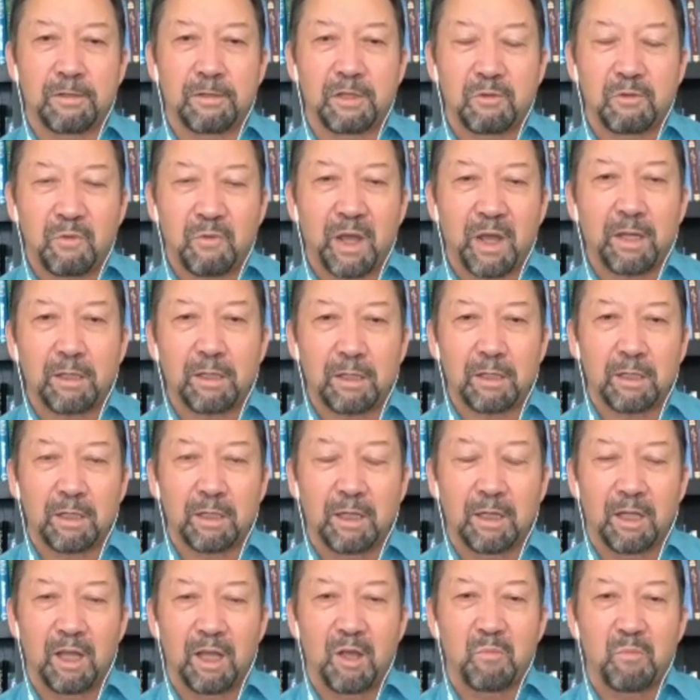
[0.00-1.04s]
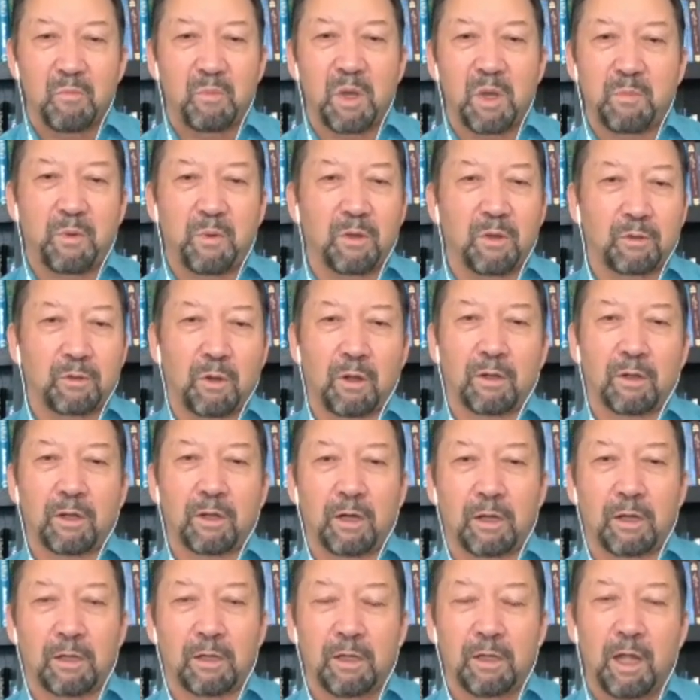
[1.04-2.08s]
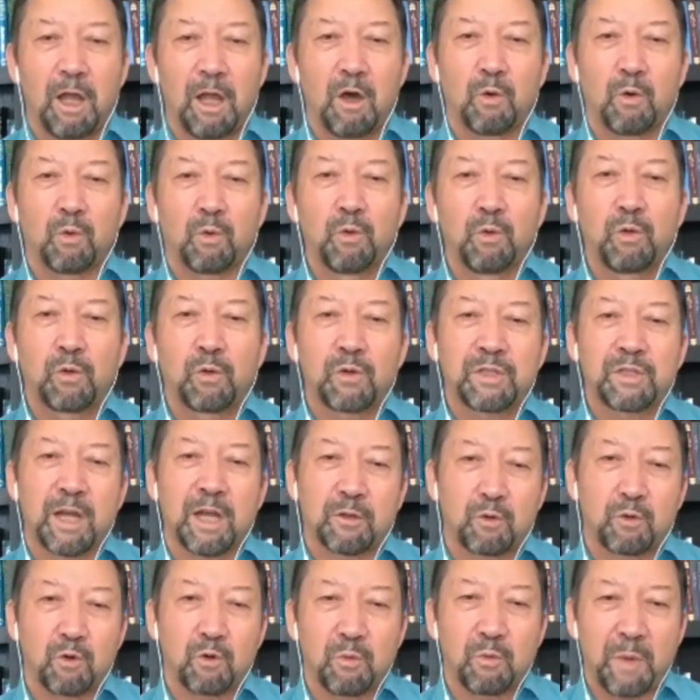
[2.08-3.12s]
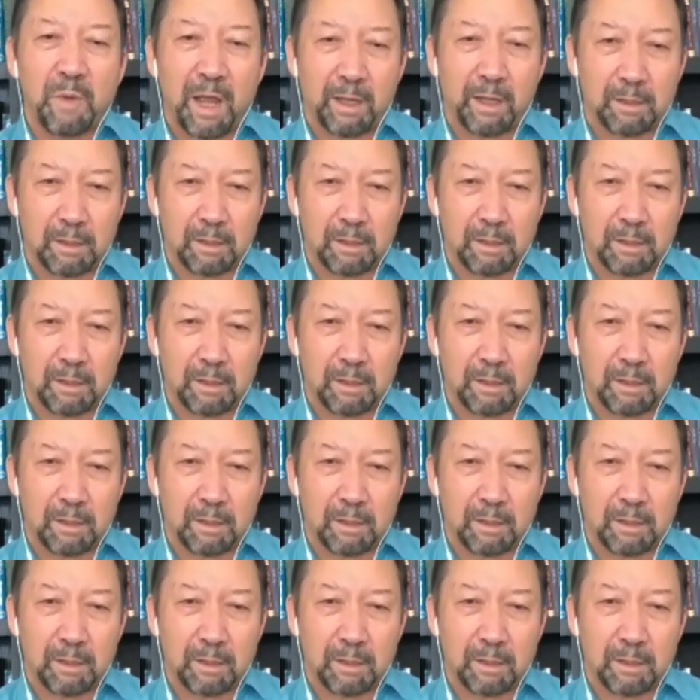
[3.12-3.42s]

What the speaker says: went, people told her, Uyghurs are too bad.